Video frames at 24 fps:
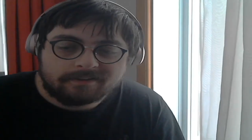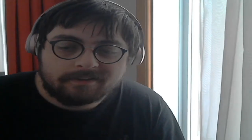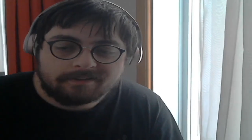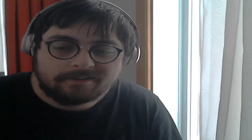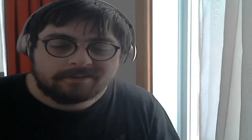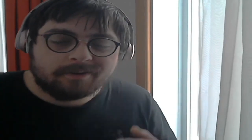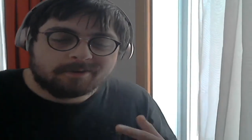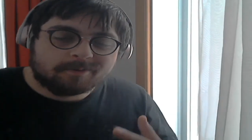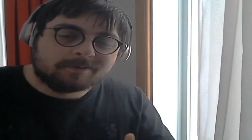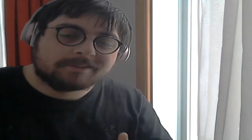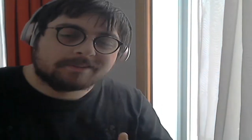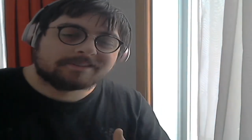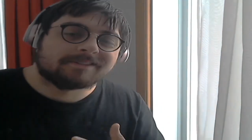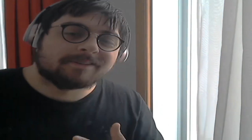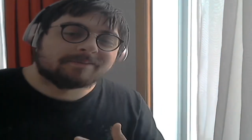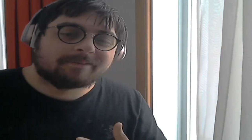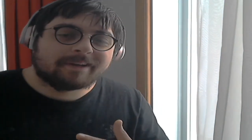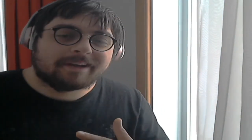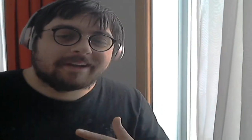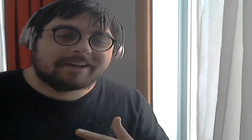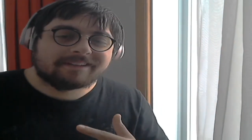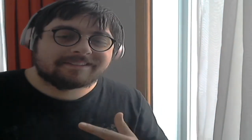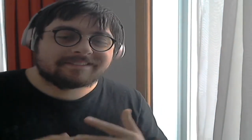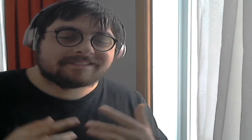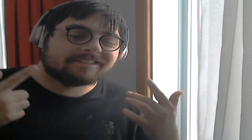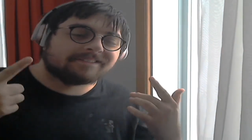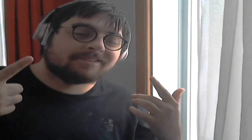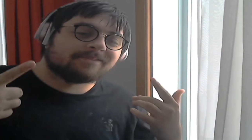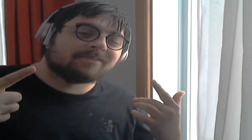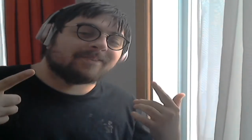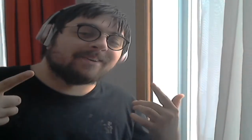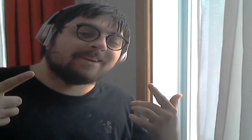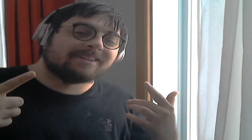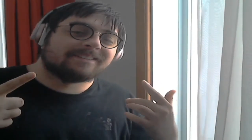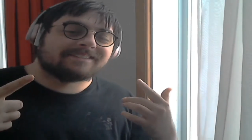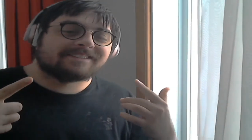Yo, what's up guys? It's
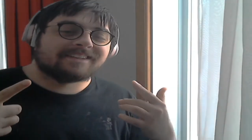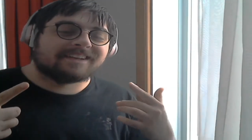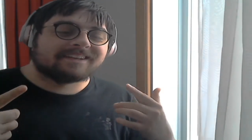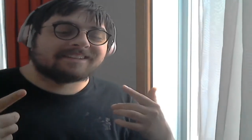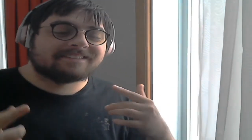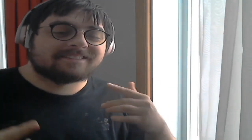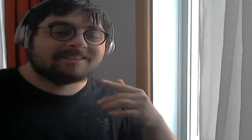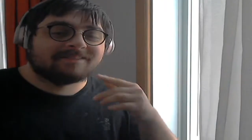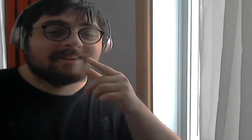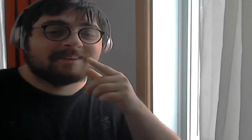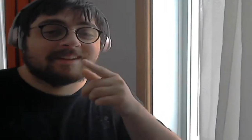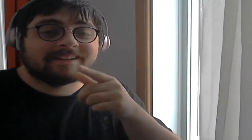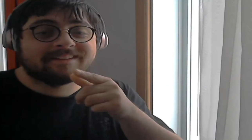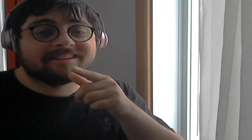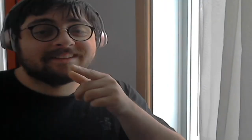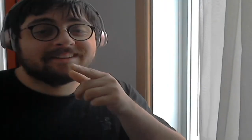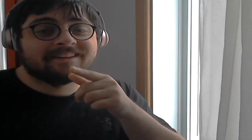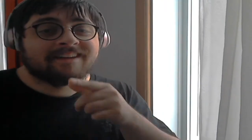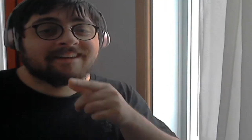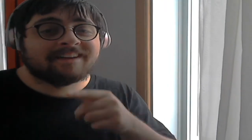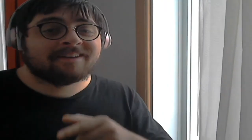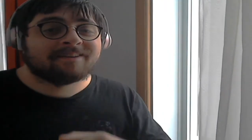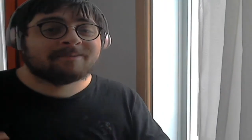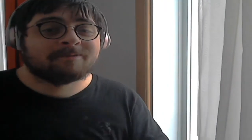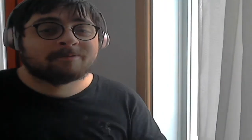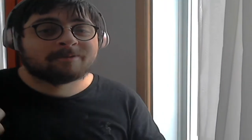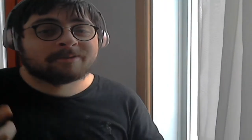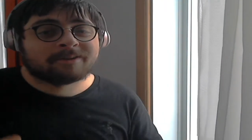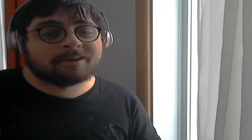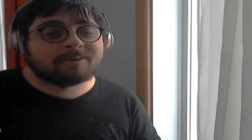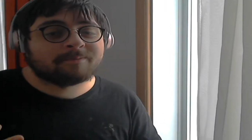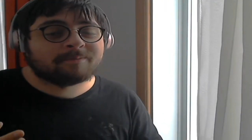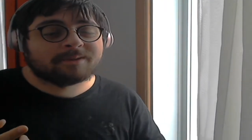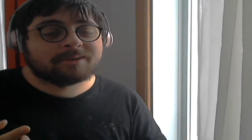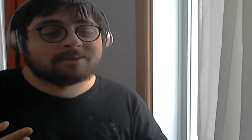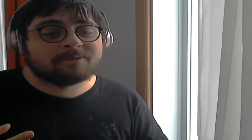Fallen Sanctum, and today we're
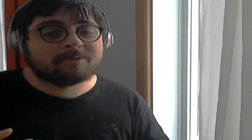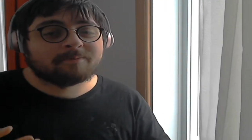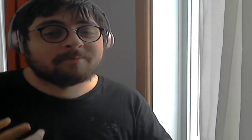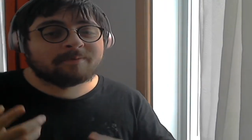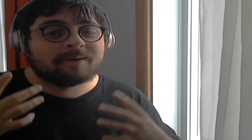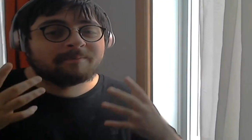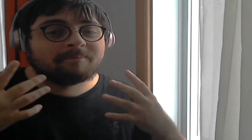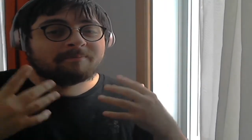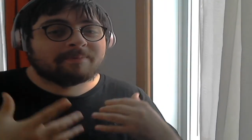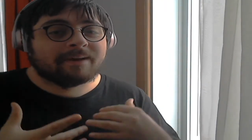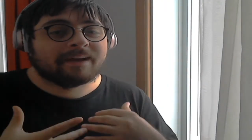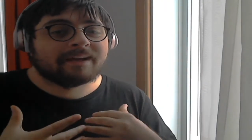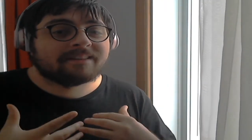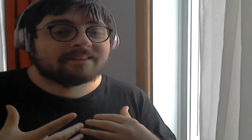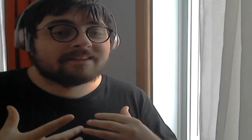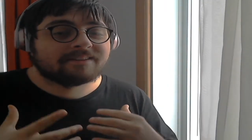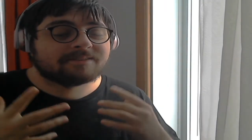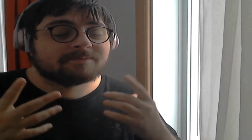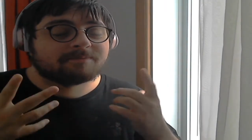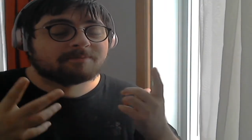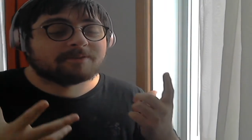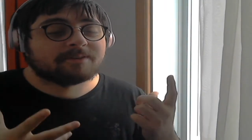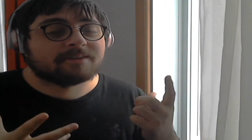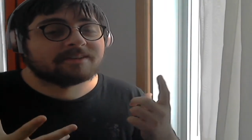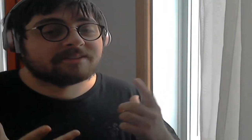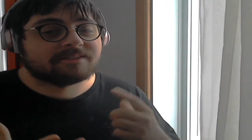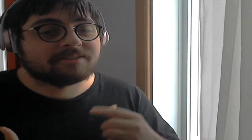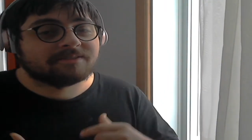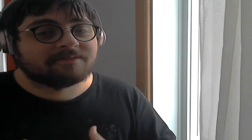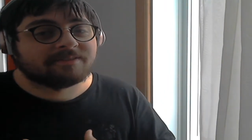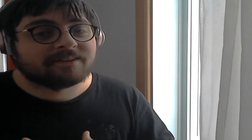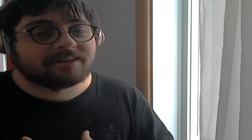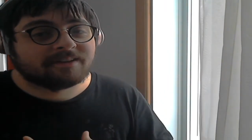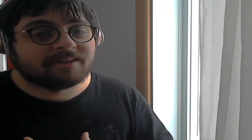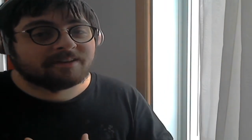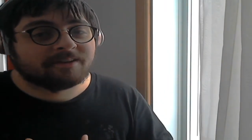going to be doing my Banlist Prediction
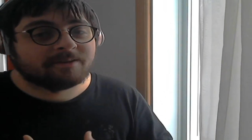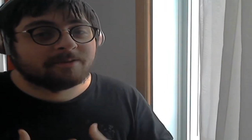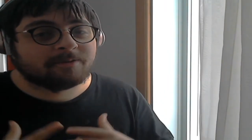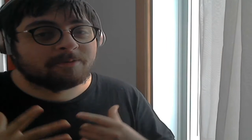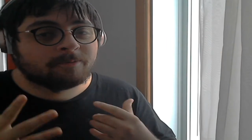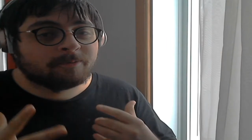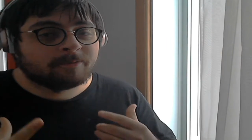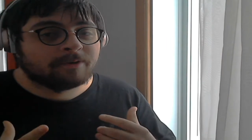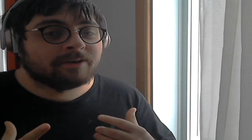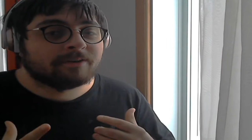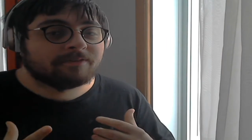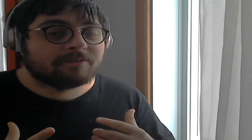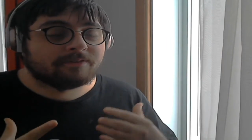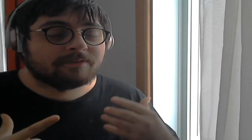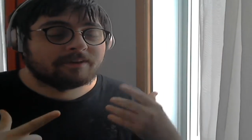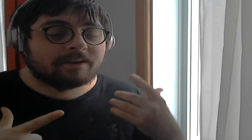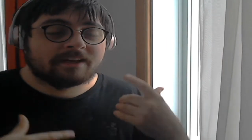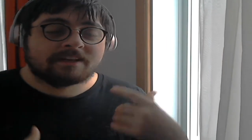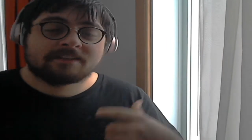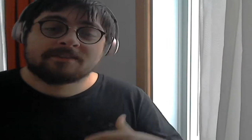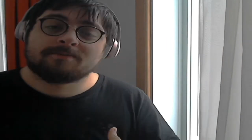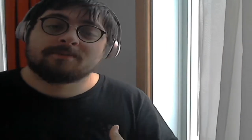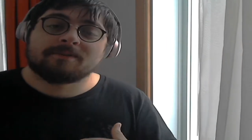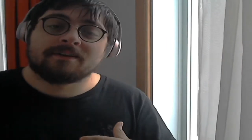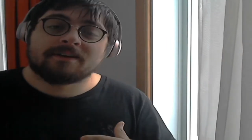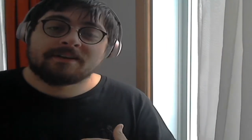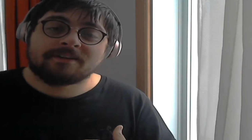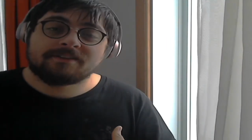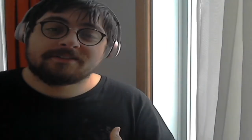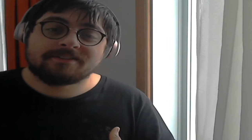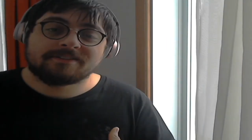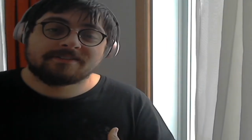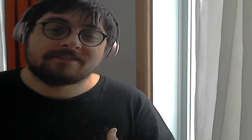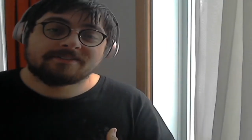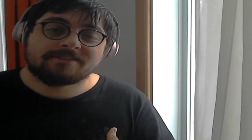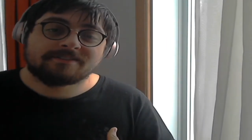video with
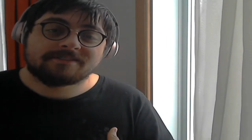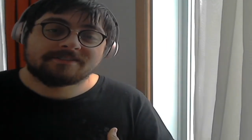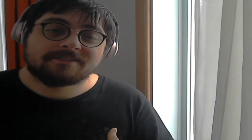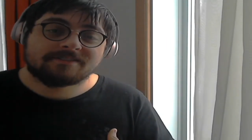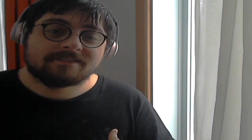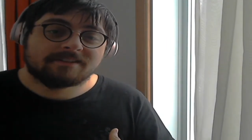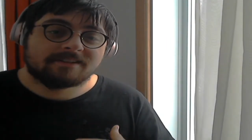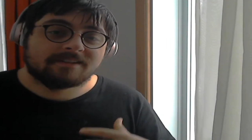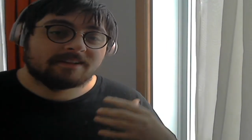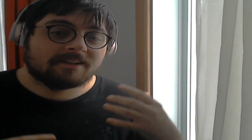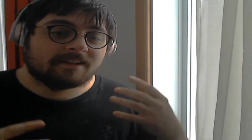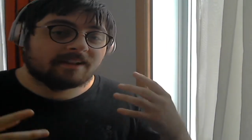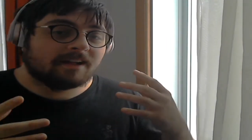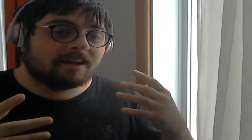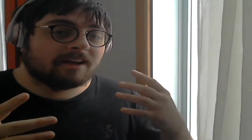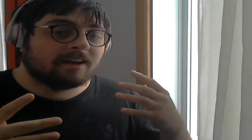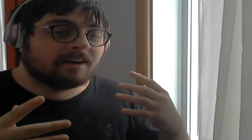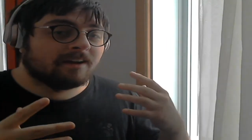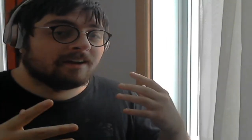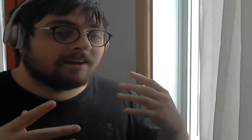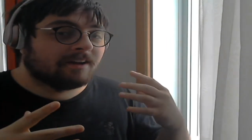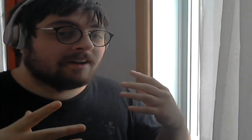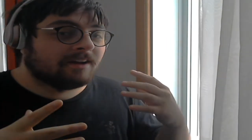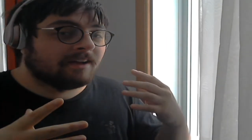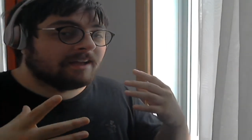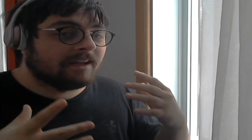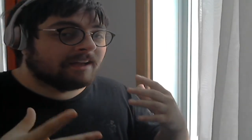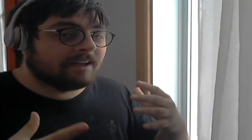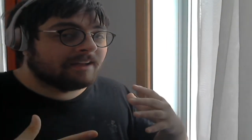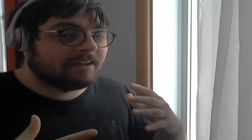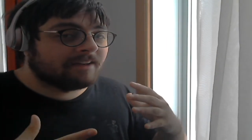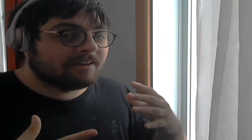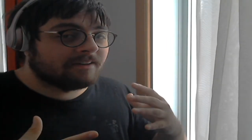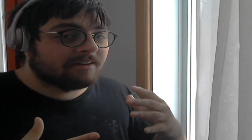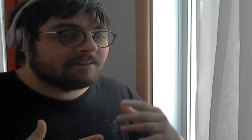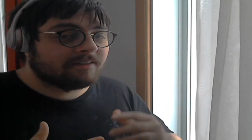explanations
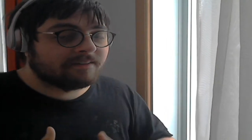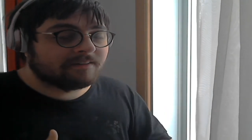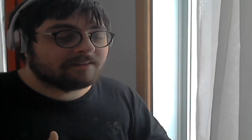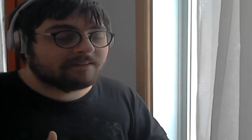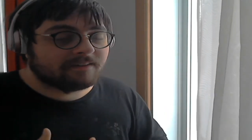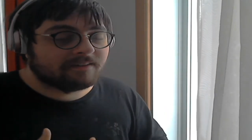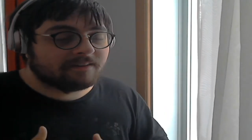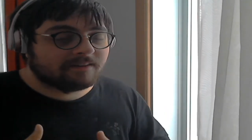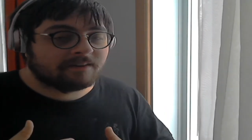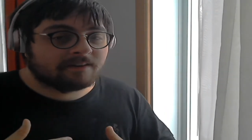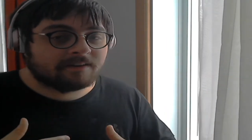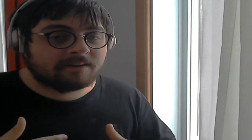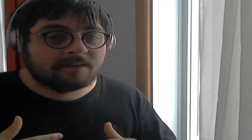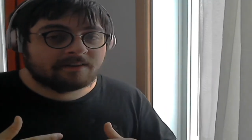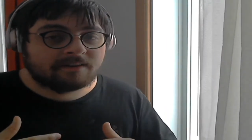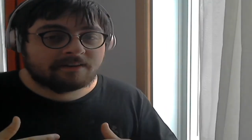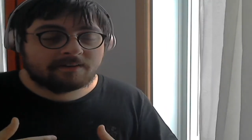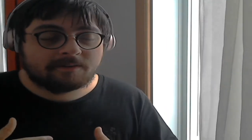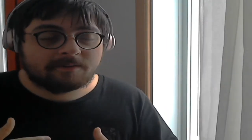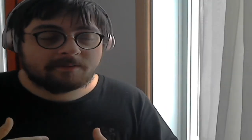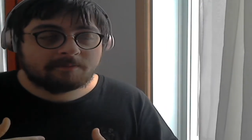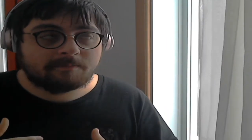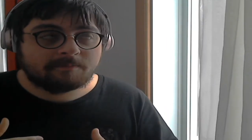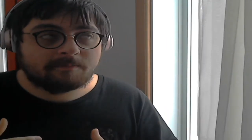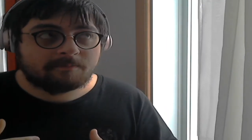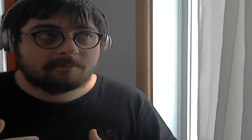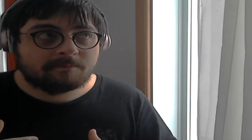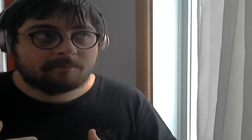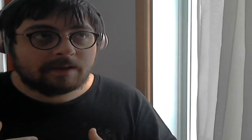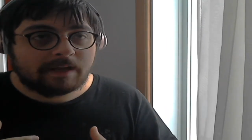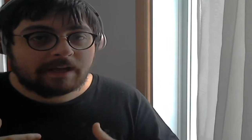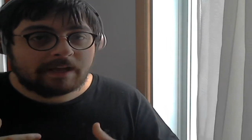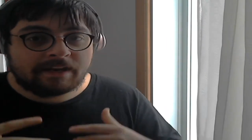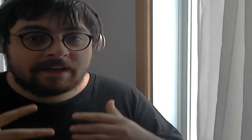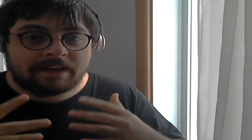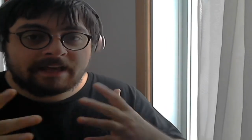and
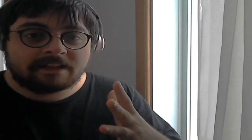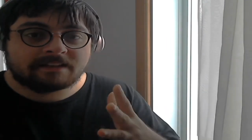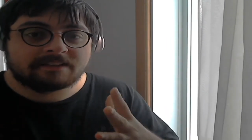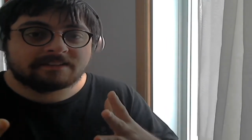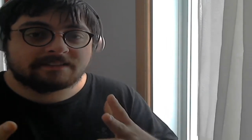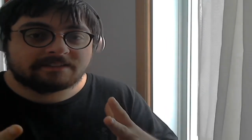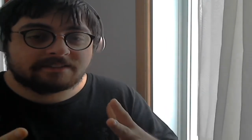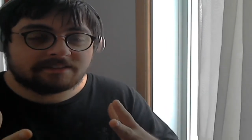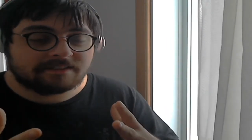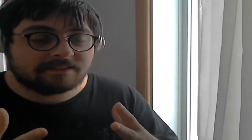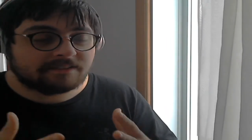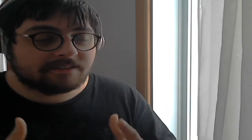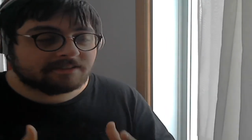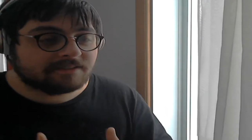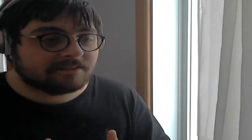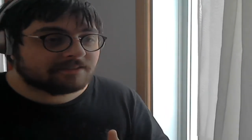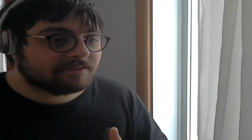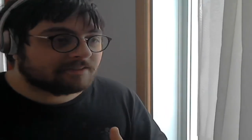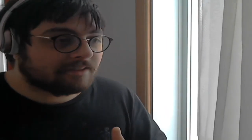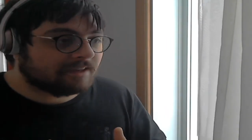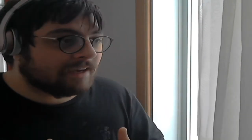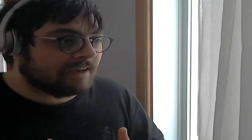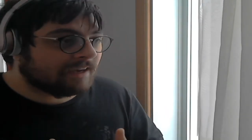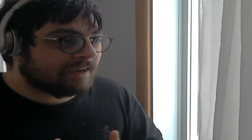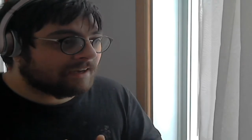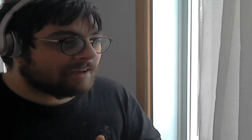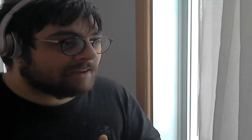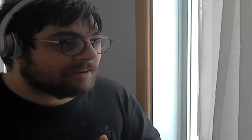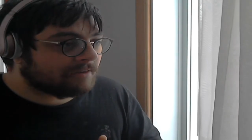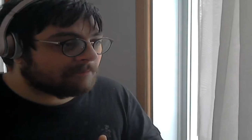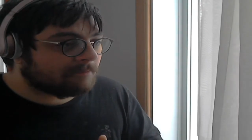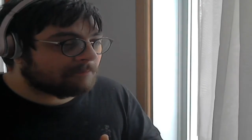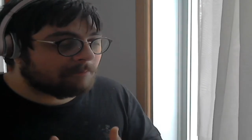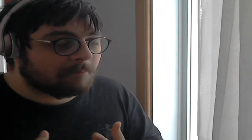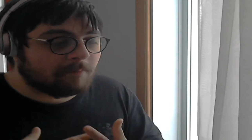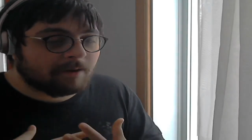analysis
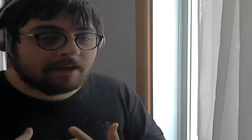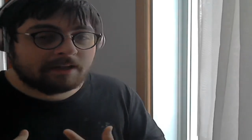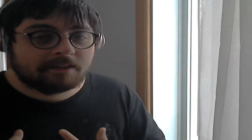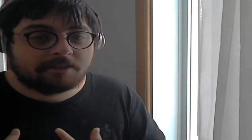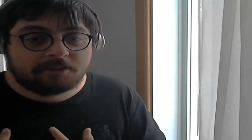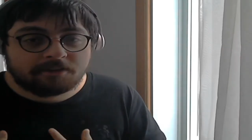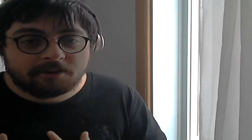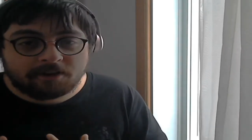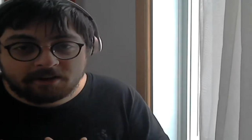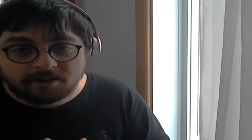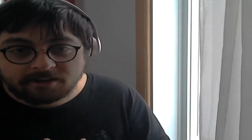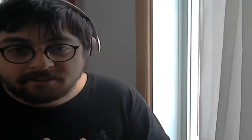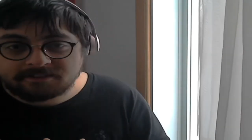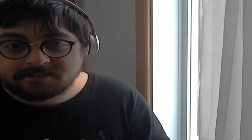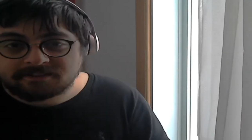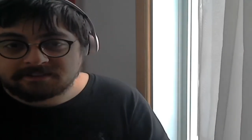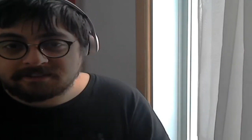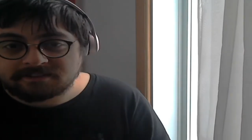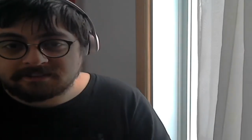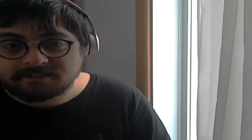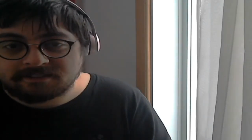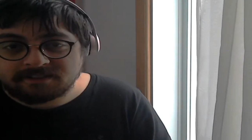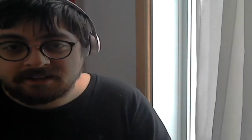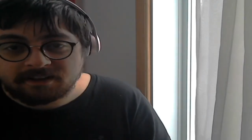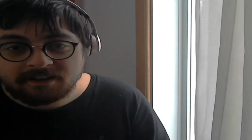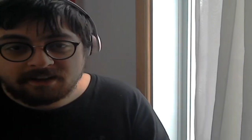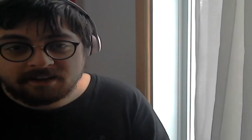and my thoughts